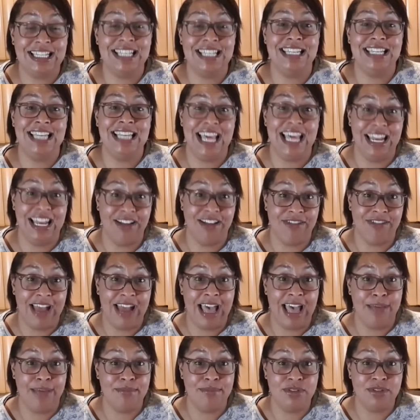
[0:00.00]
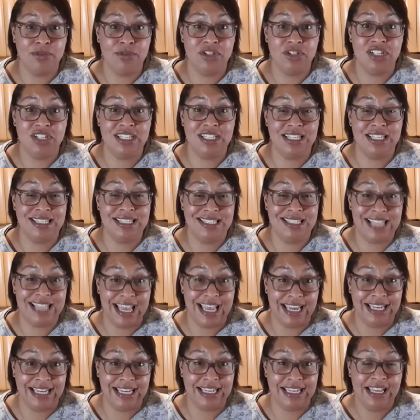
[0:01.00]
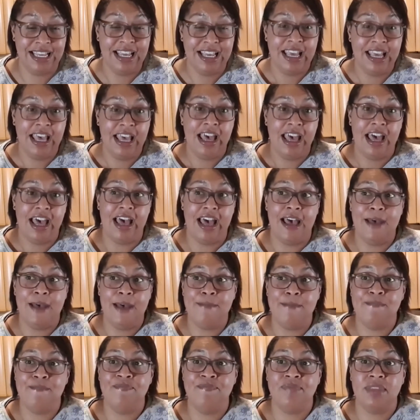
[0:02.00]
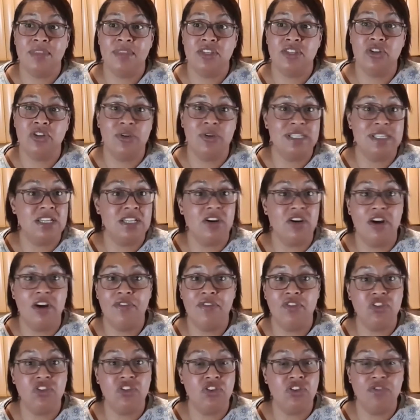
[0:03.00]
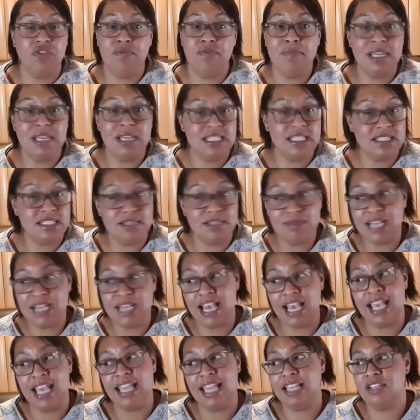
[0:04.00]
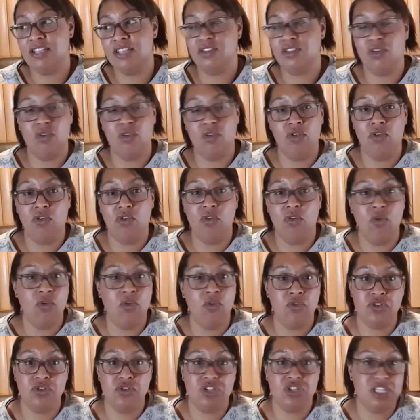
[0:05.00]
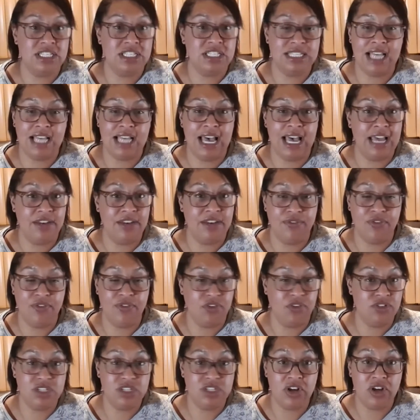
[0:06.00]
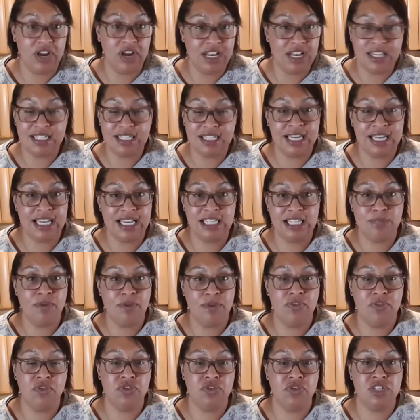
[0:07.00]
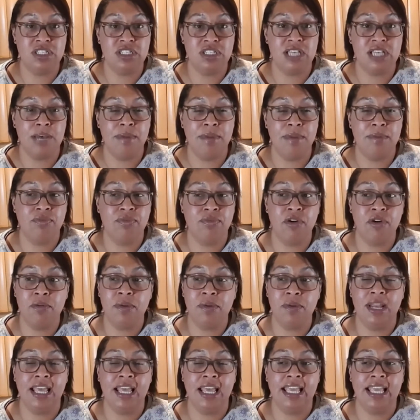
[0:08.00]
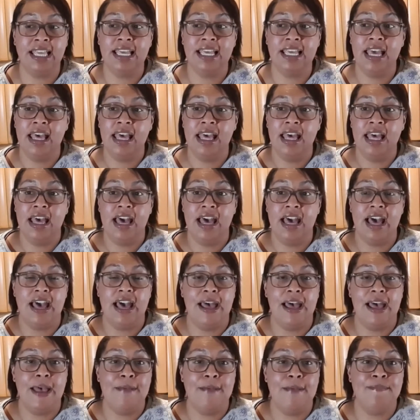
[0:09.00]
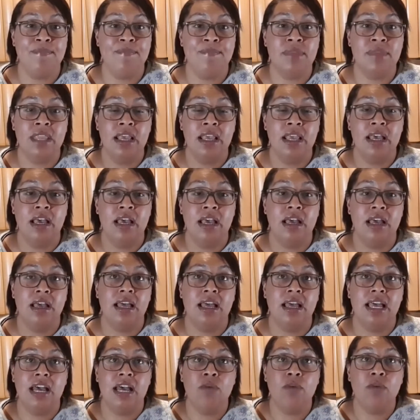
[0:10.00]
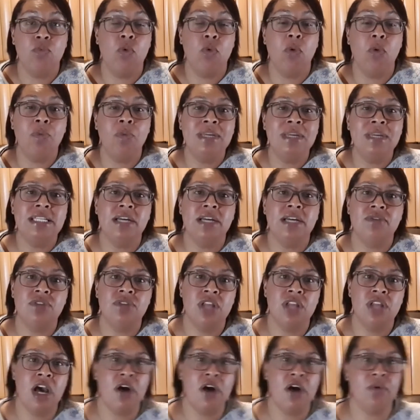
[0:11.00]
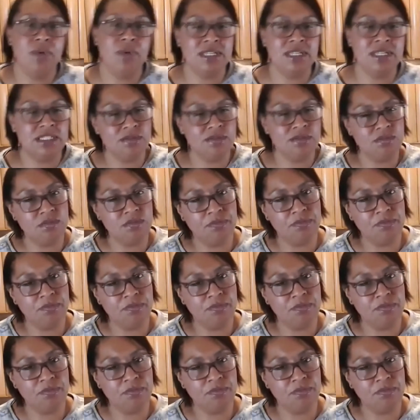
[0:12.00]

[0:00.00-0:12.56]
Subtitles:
nanograms, which is insane. So I said either you've missed some days or she's had a few silent days before she's coming properly. What we don't know is